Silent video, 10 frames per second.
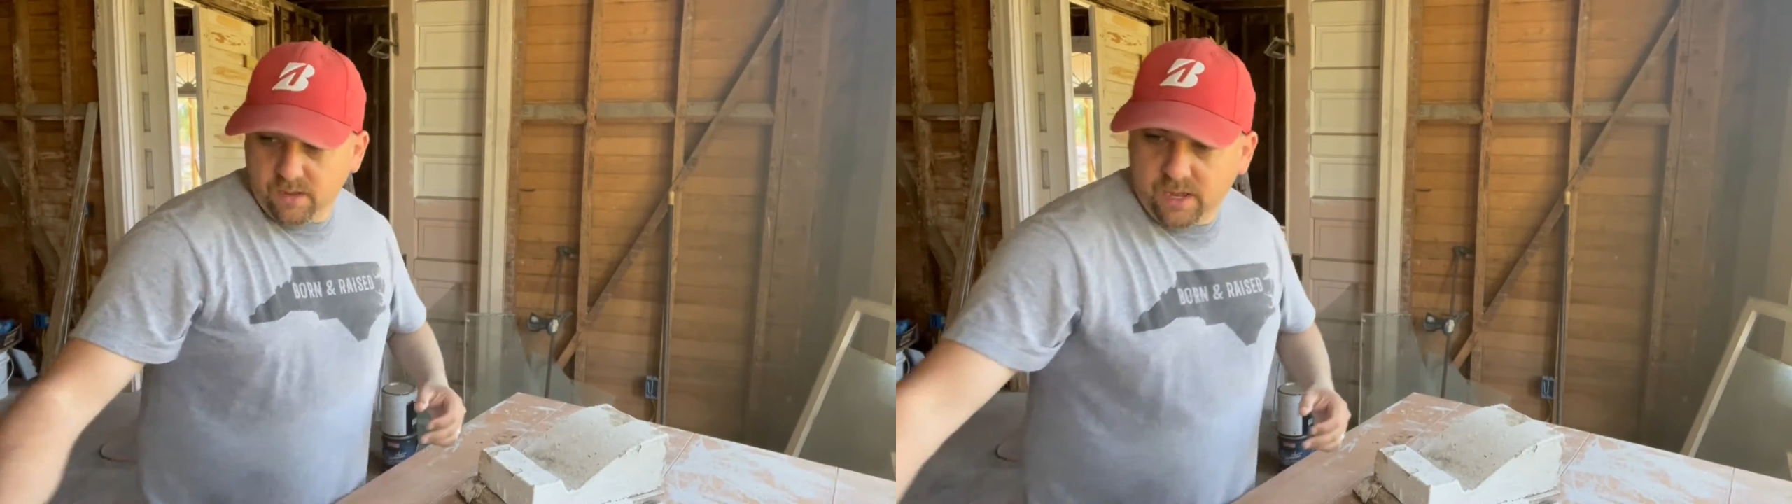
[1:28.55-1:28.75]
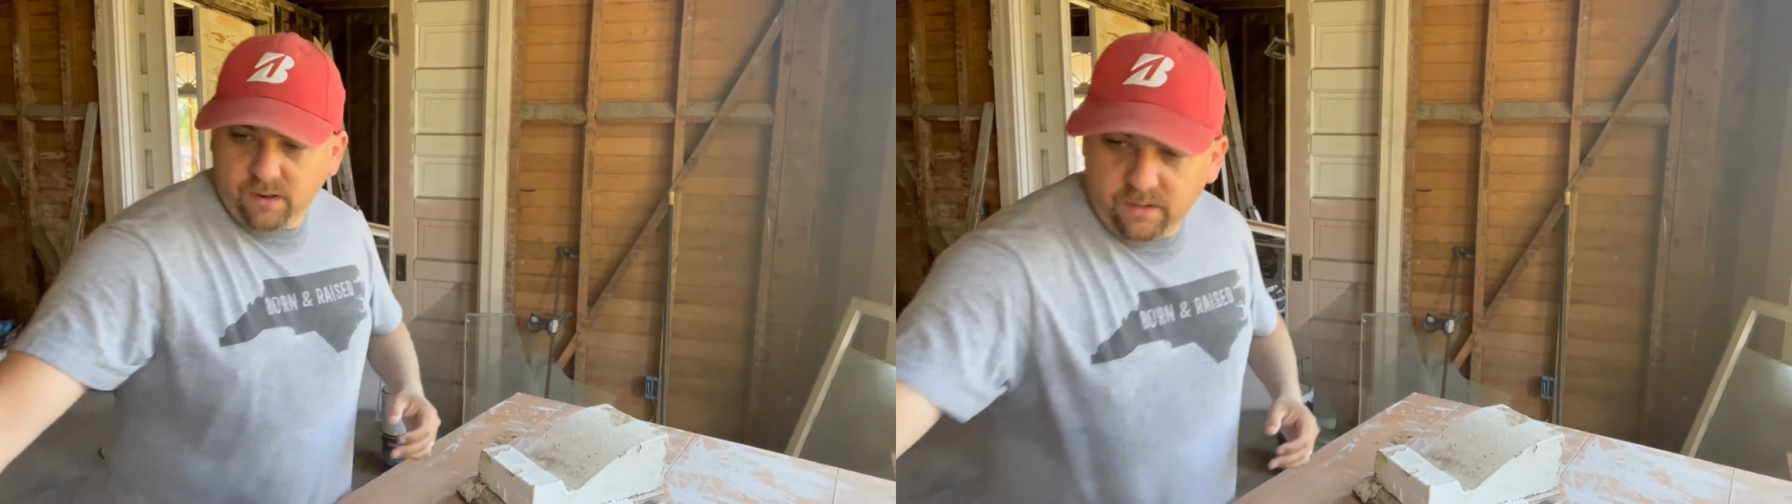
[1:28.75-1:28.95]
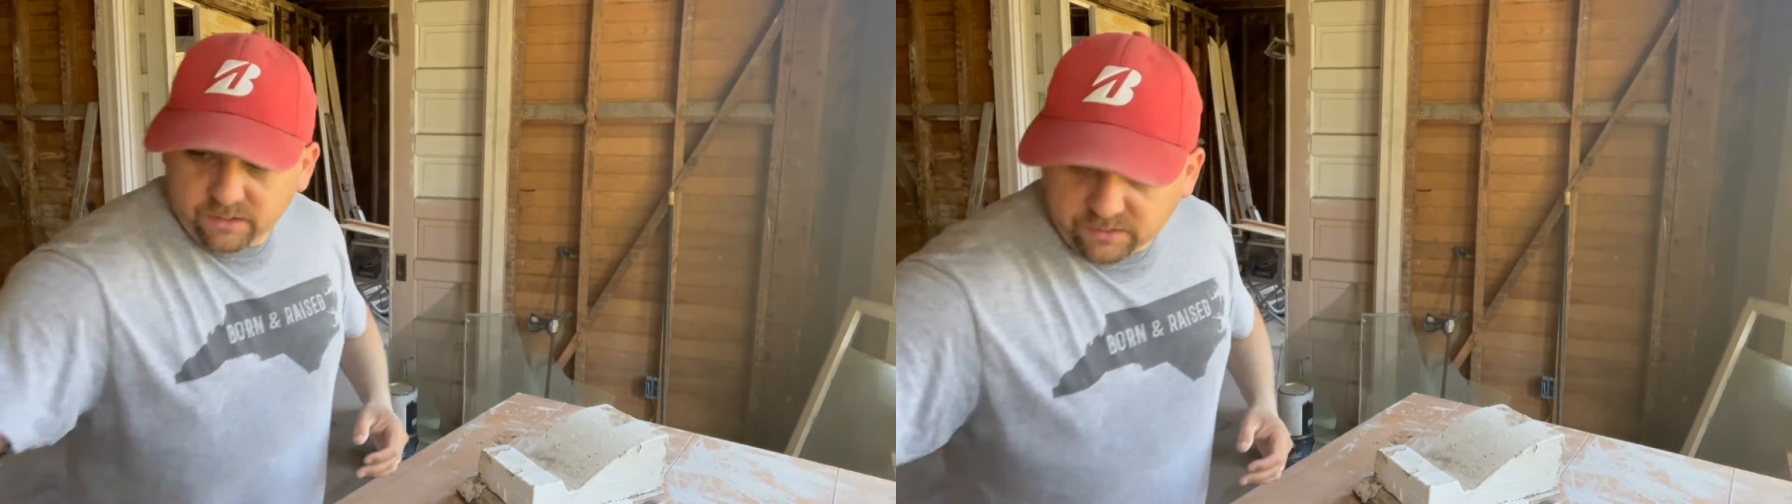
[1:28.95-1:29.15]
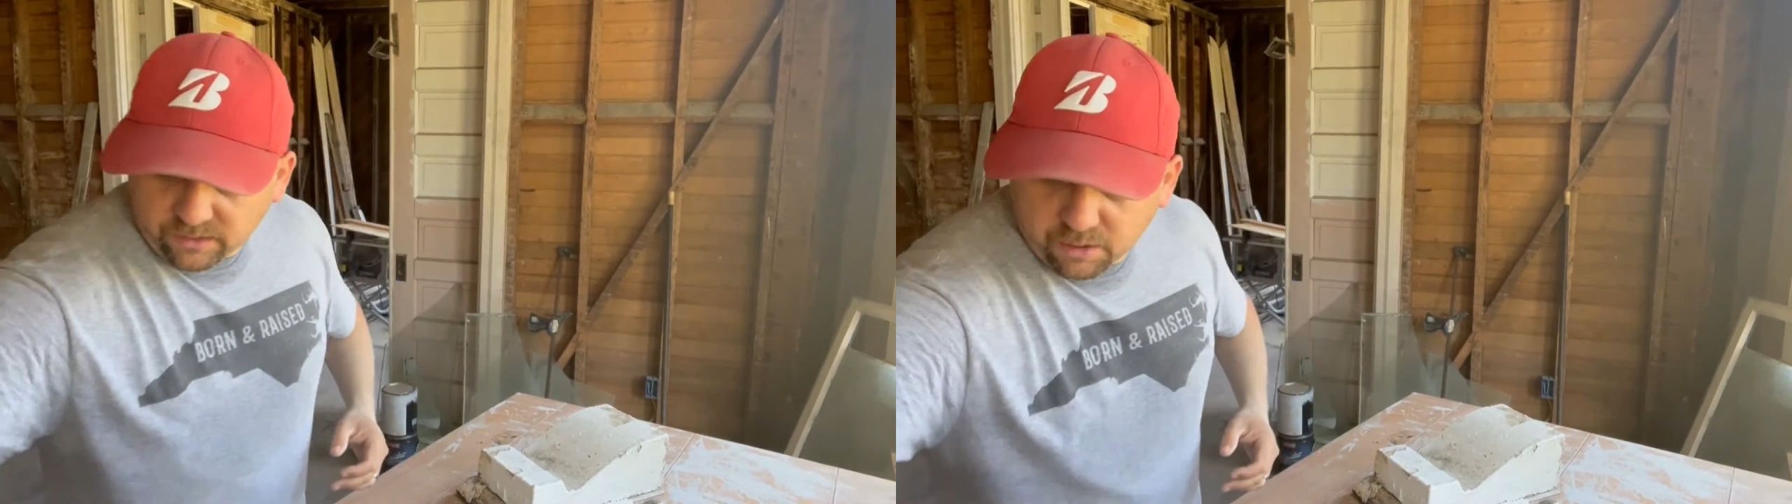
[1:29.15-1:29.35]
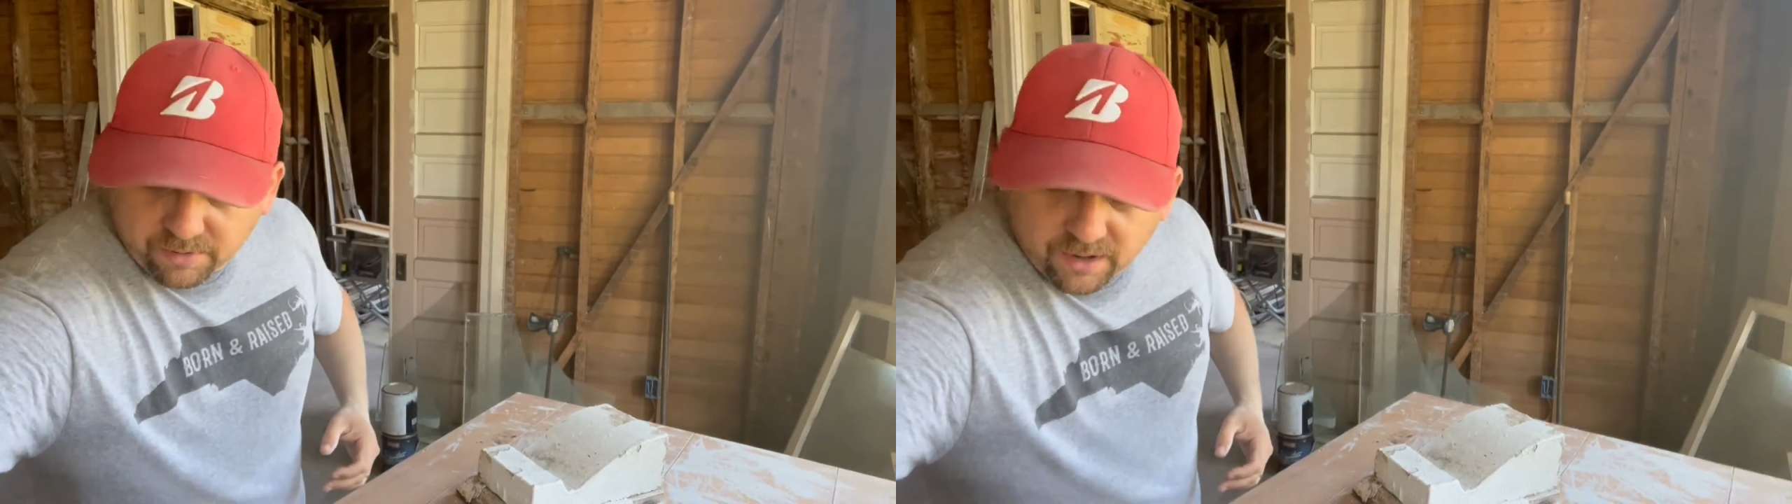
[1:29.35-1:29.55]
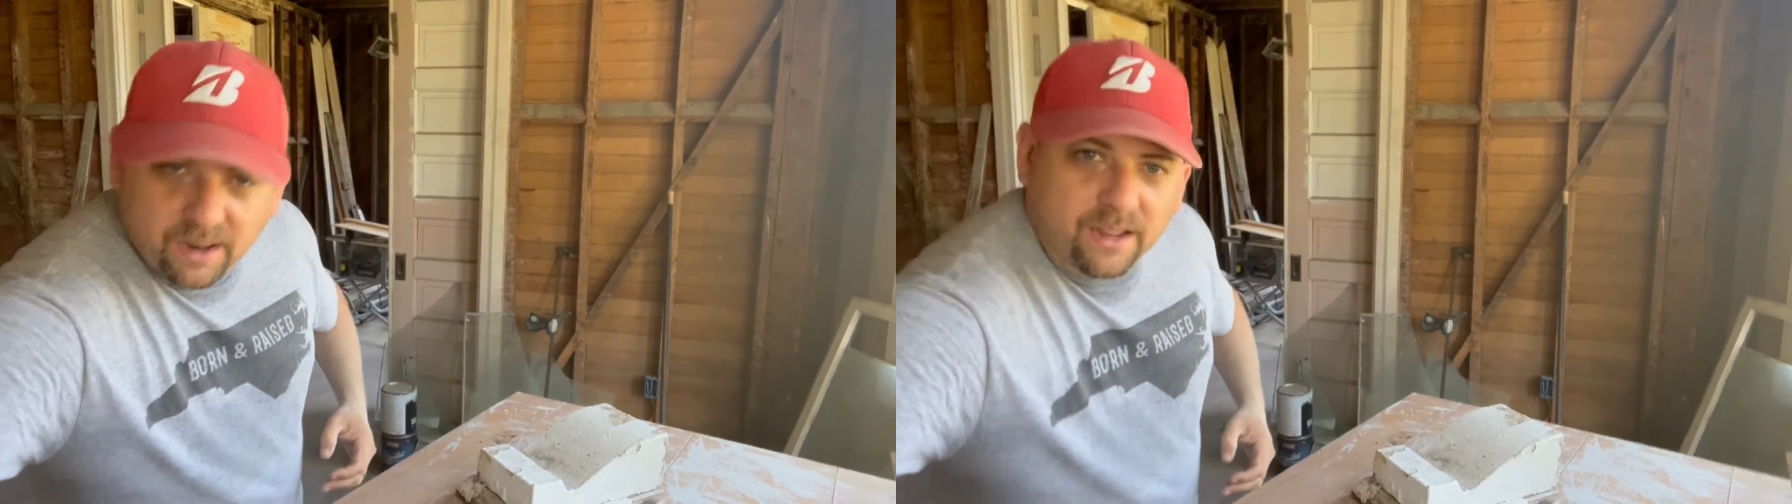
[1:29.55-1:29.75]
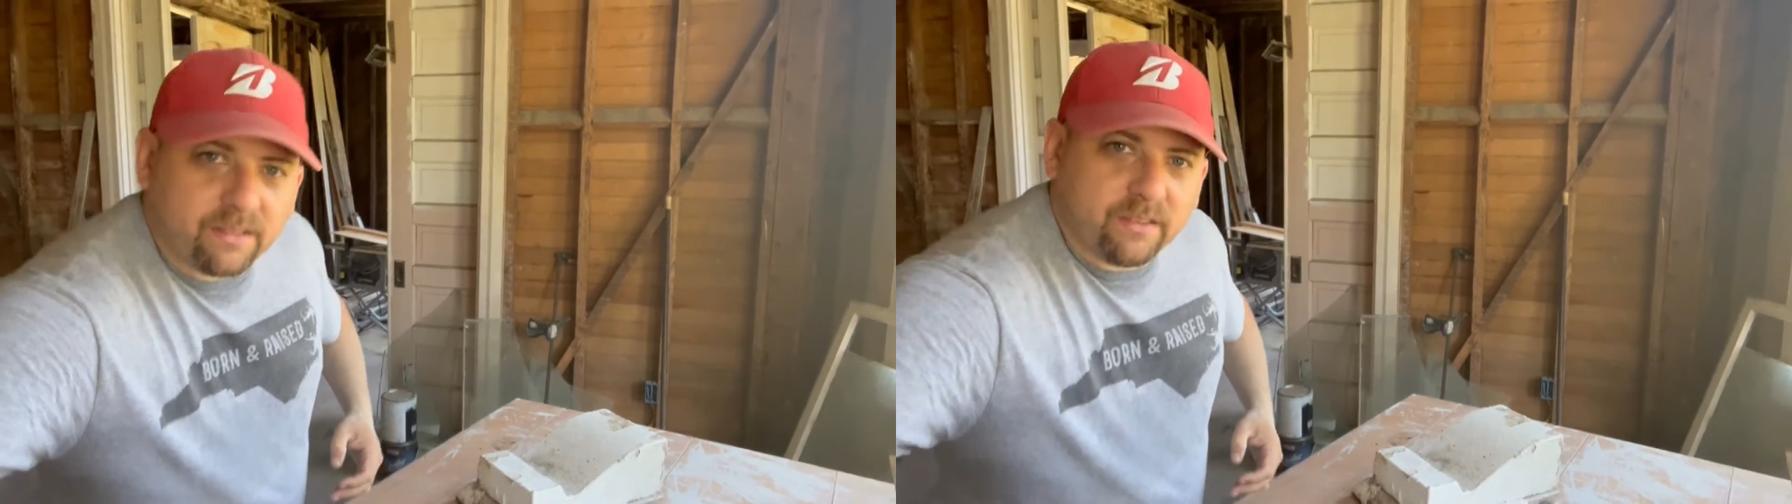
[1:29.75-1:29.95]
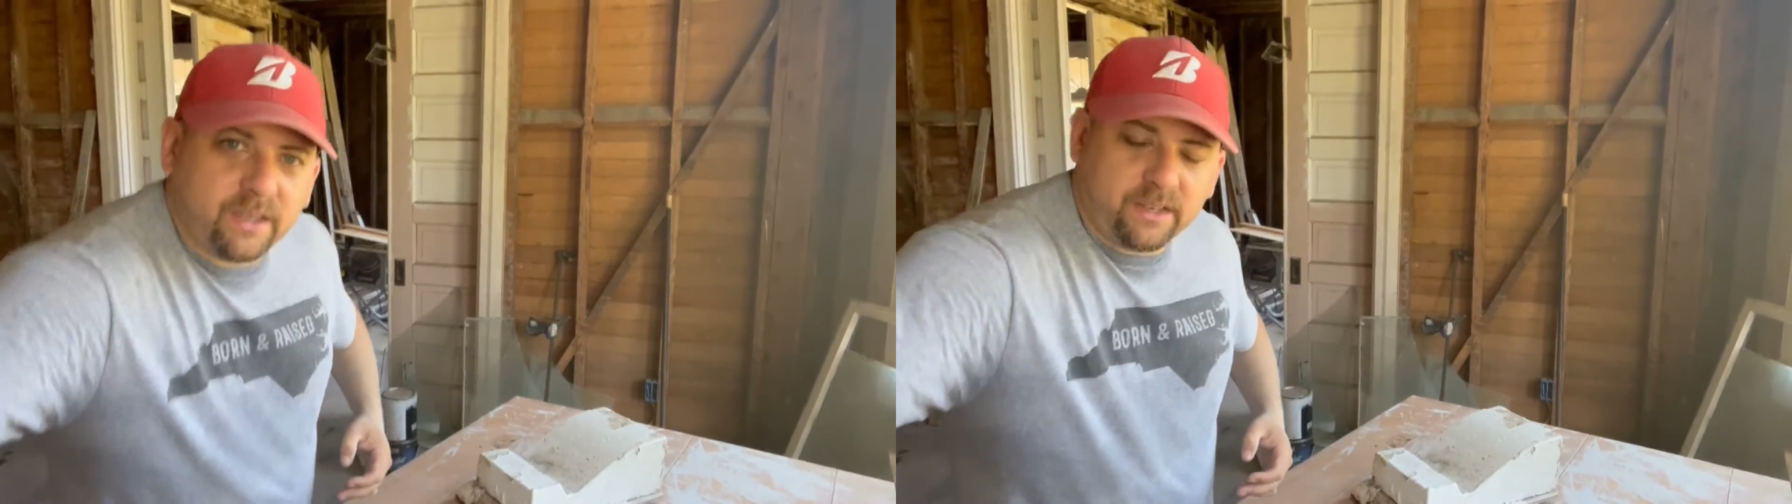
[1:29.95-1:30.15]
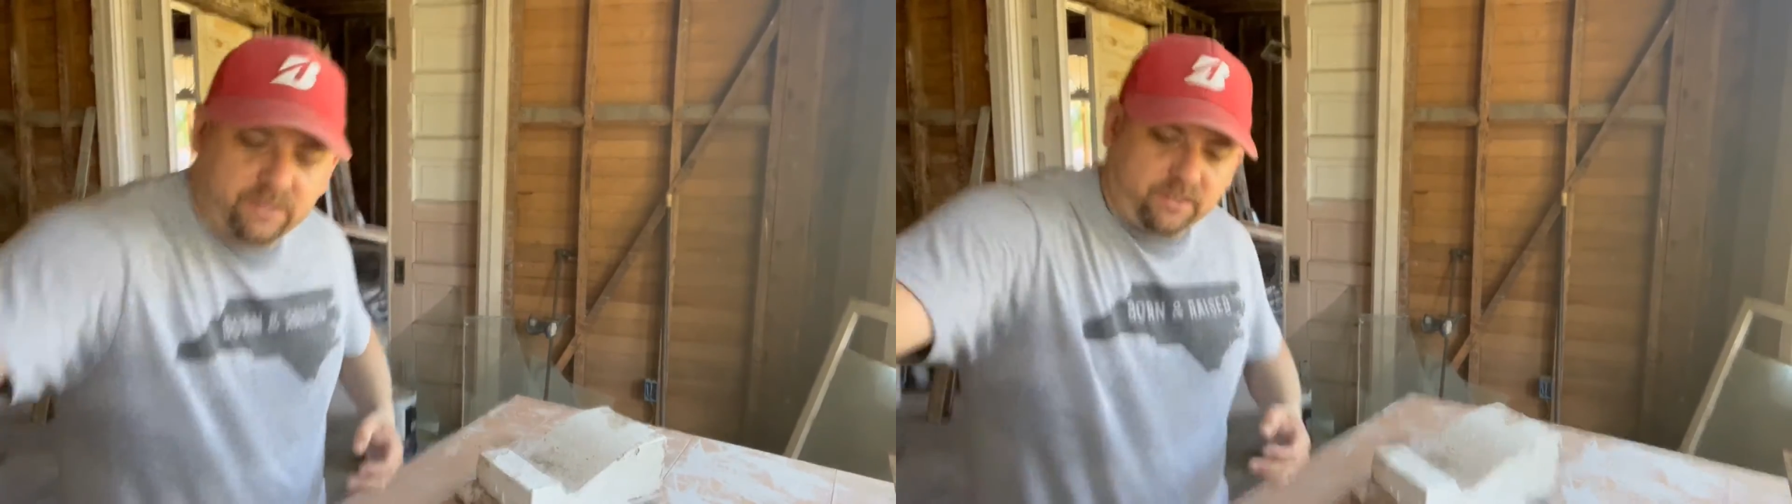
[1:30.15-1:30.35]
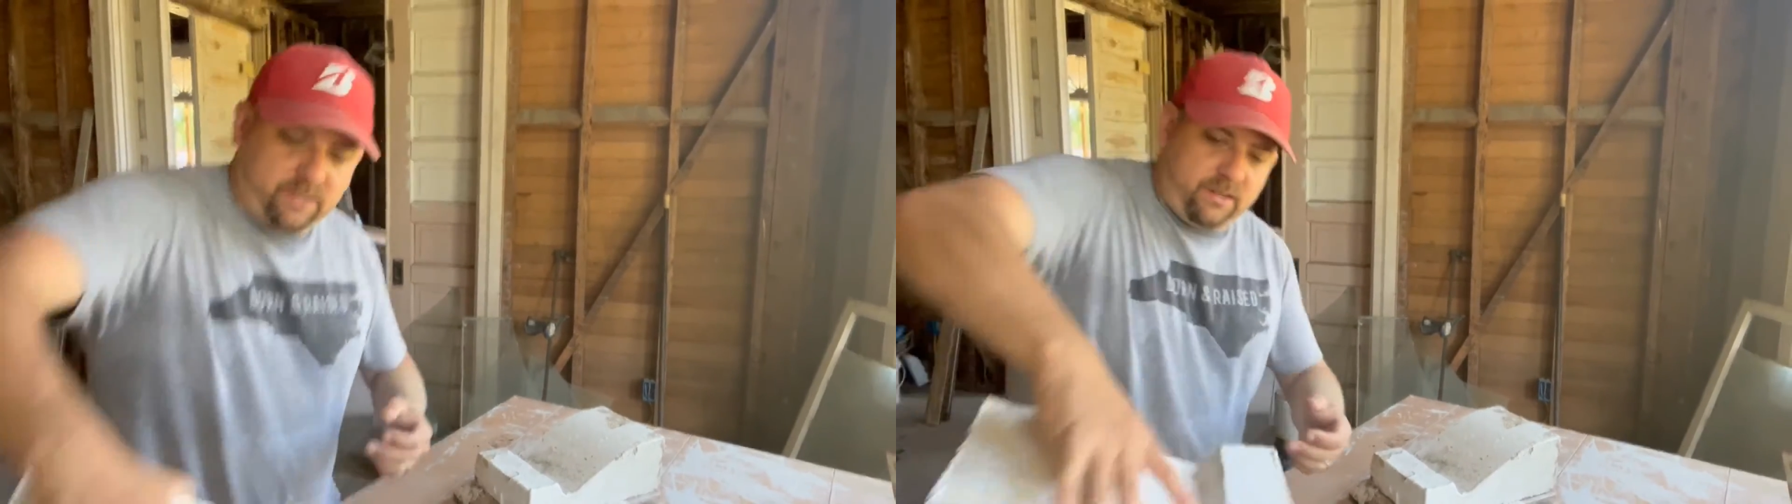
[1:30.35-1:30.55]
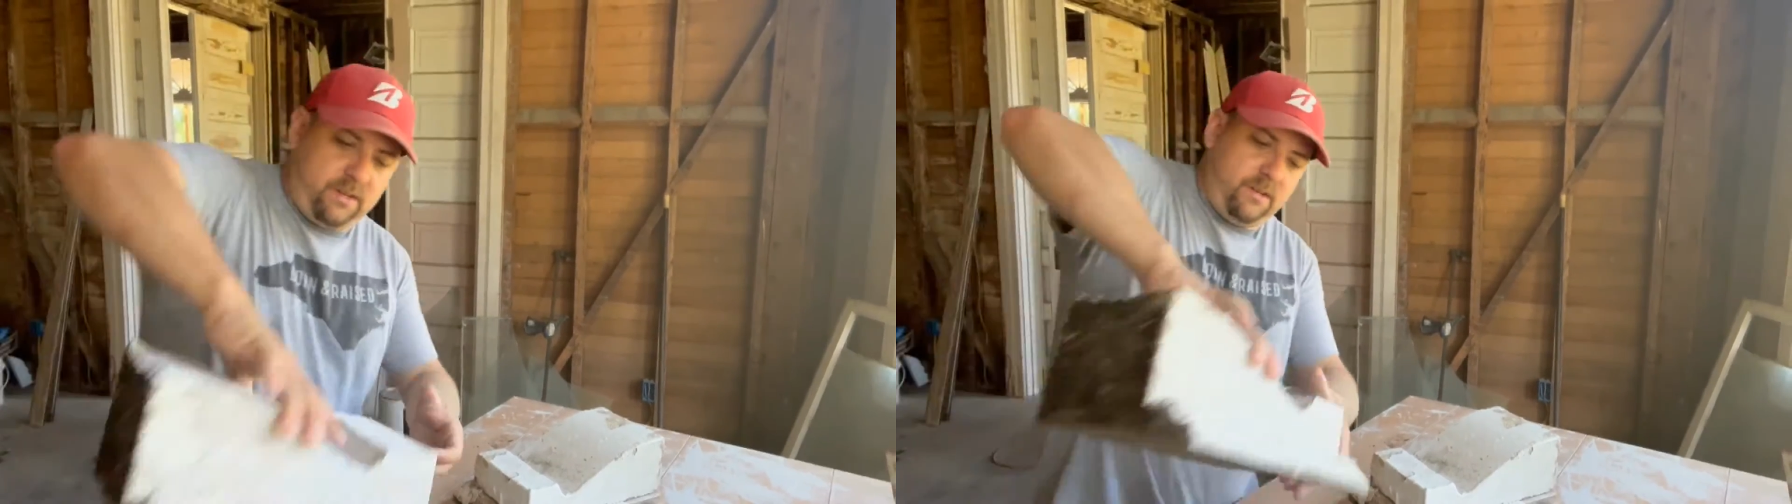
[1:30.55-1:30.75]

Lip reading: that looks a little bit like this.